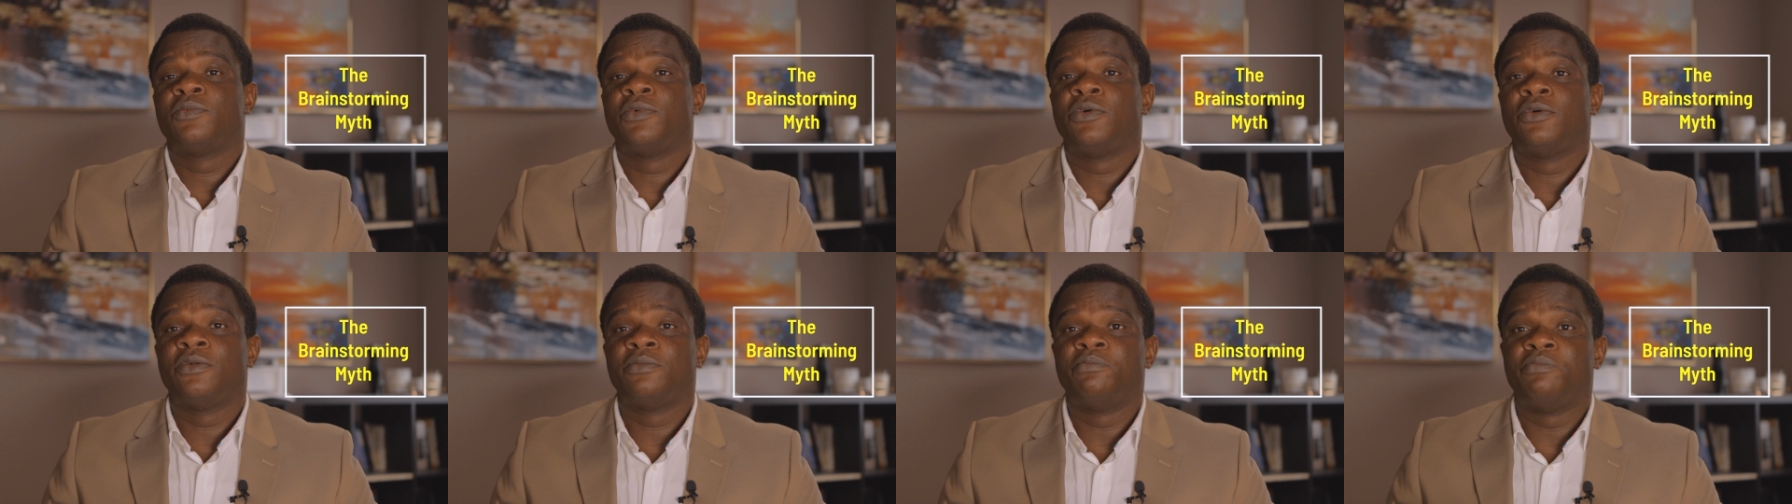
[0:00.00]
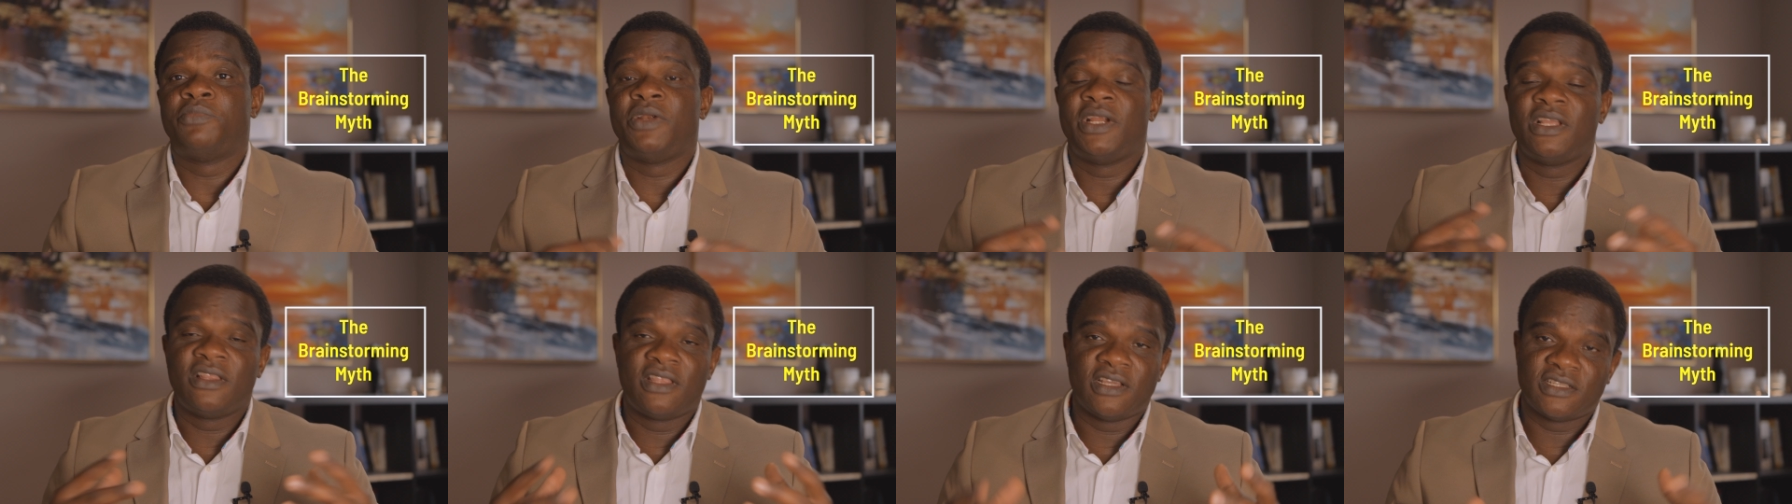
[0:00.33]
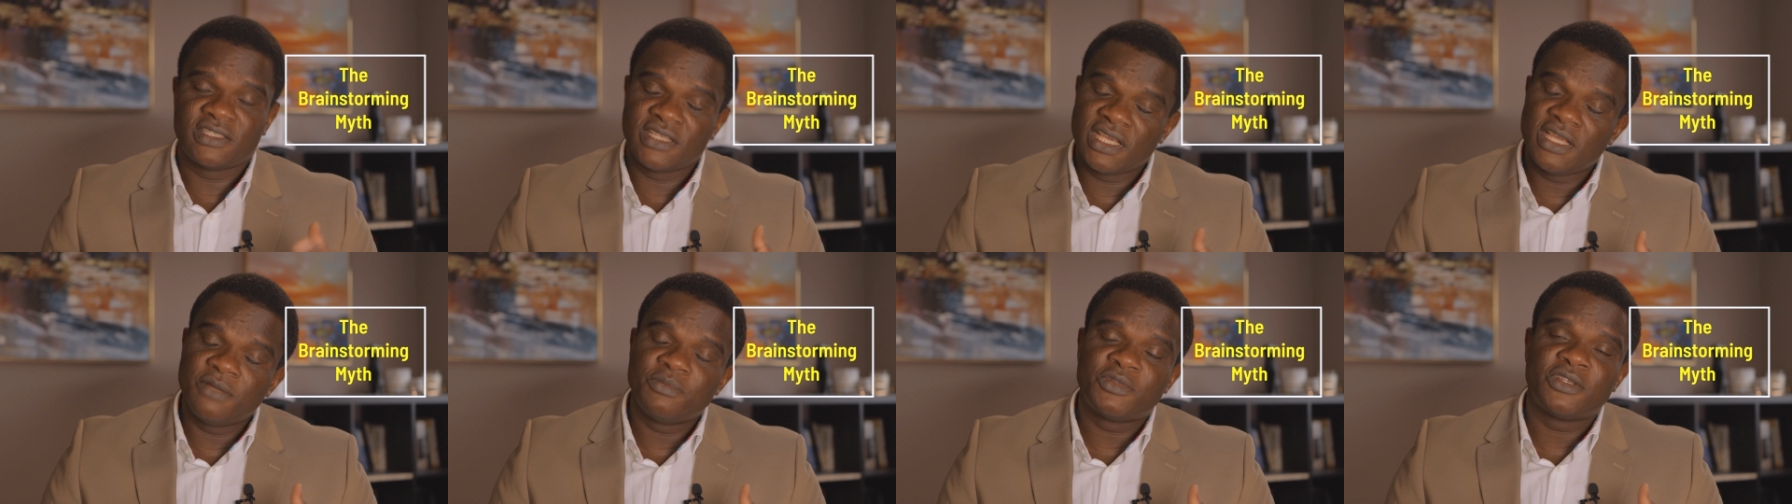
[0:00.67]
will bring their
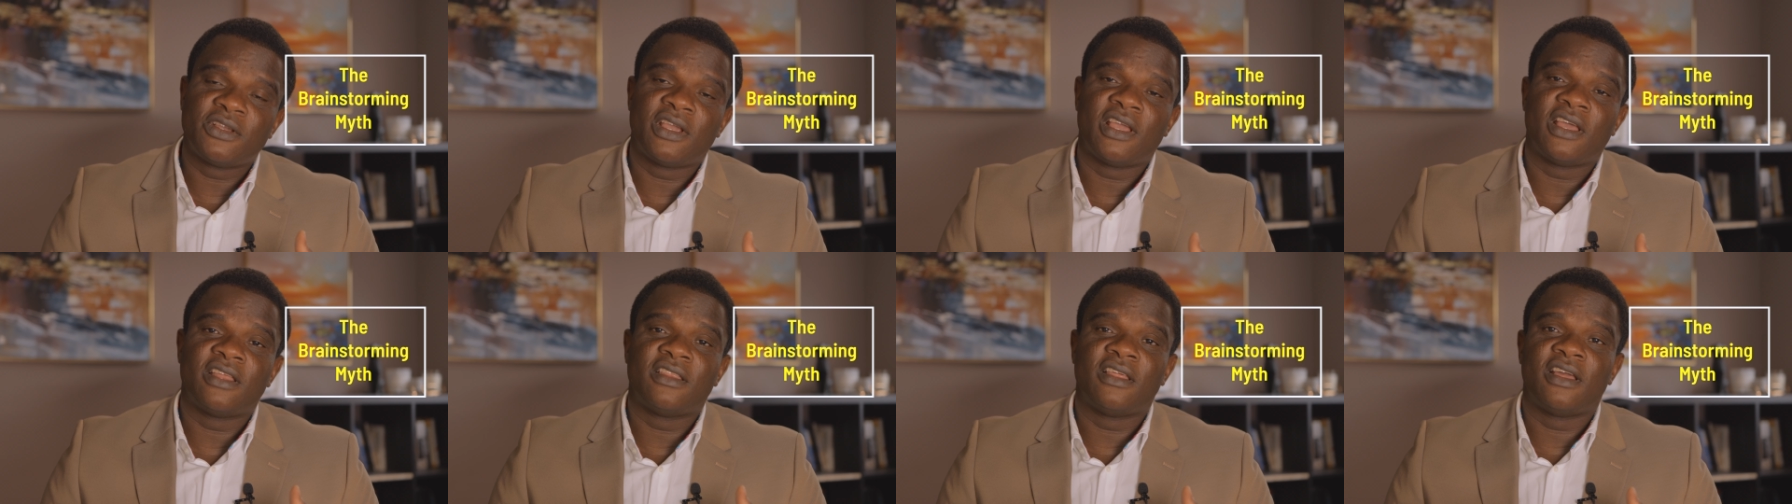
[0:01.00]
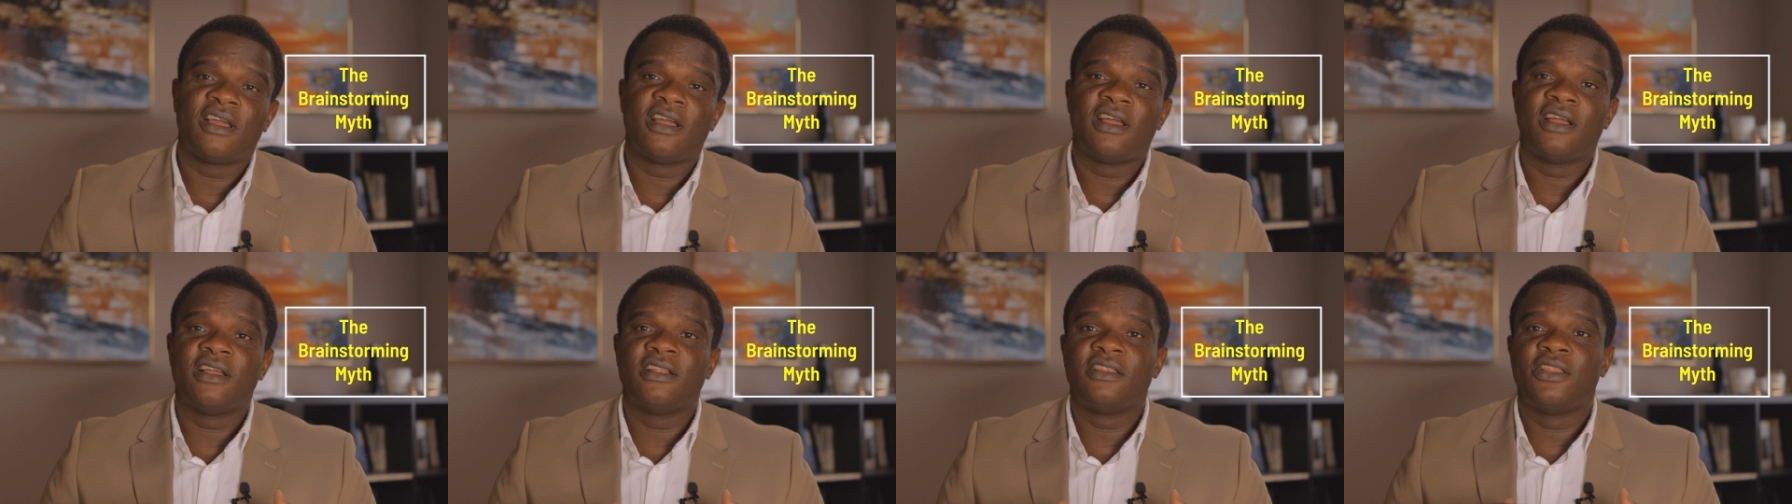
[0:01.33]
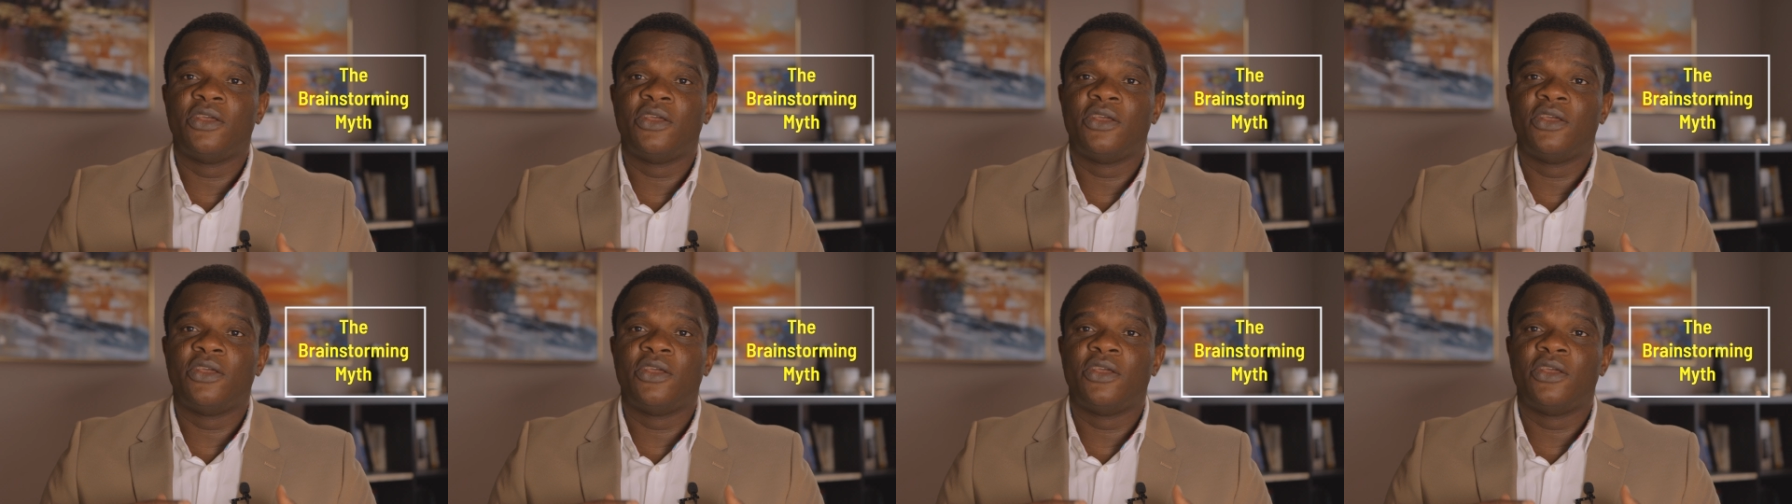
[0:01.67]
team together,